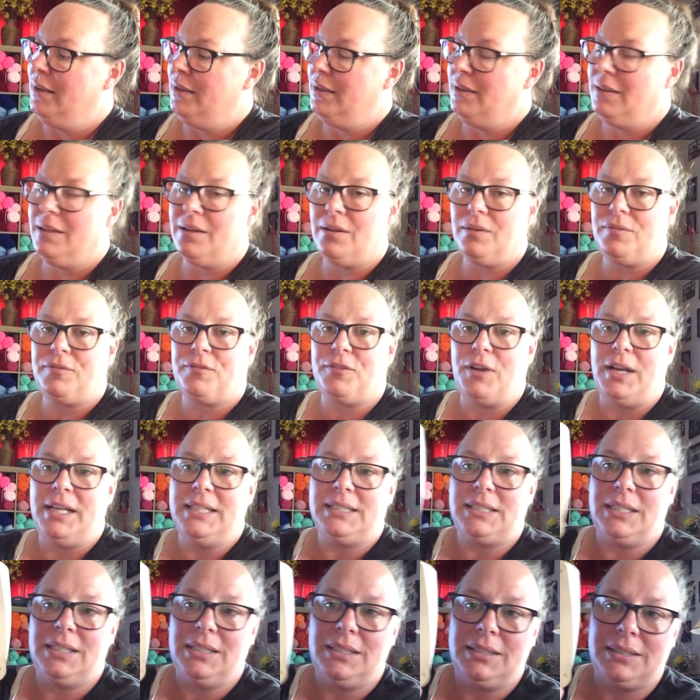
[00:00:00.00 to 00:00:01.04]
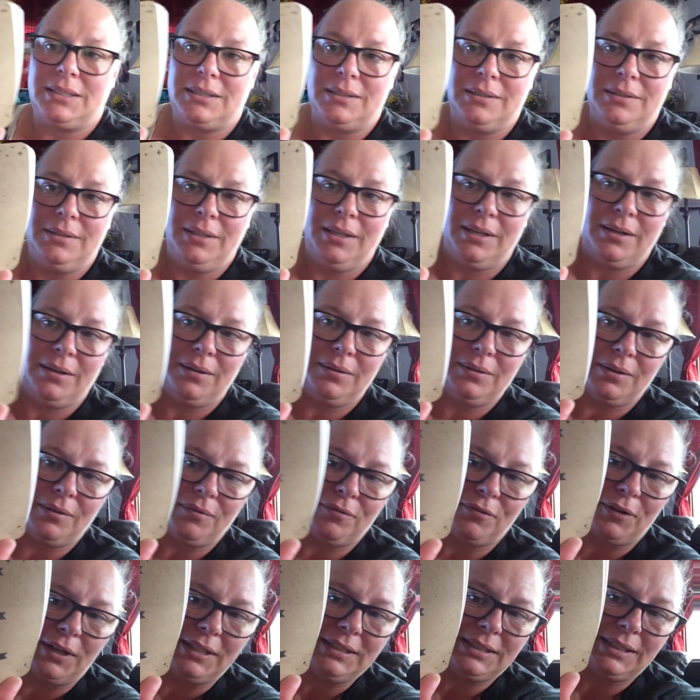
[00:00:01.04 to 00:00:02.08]
little phrases, you know, little
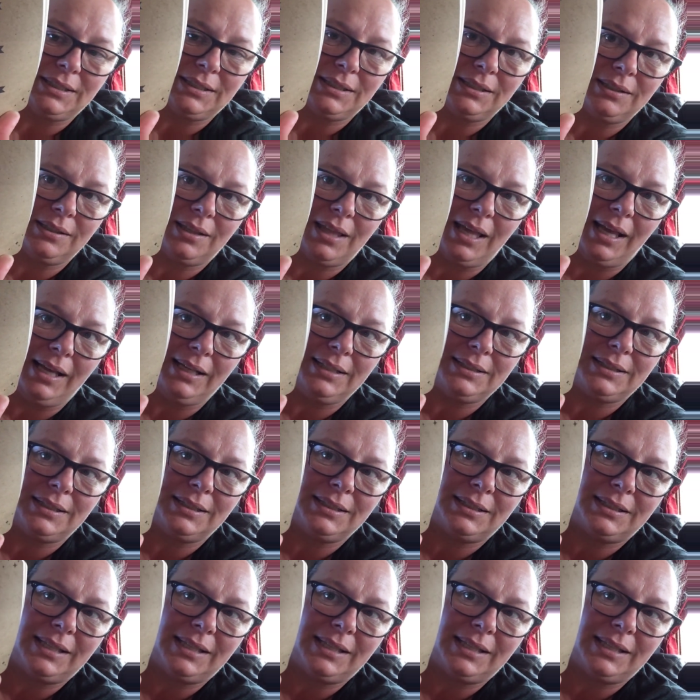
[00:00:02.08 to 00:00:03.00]
phrases and things and